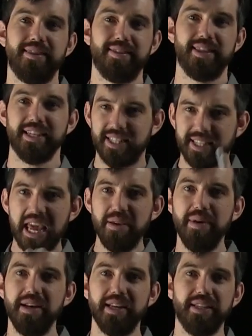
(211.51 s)
the
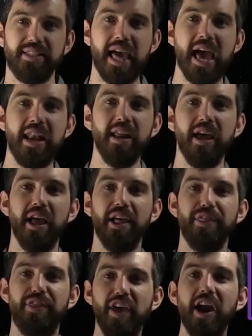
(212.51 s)
statement is then
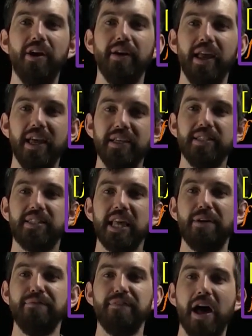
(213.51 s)
there is
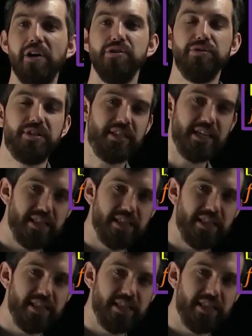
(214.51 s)
some value c.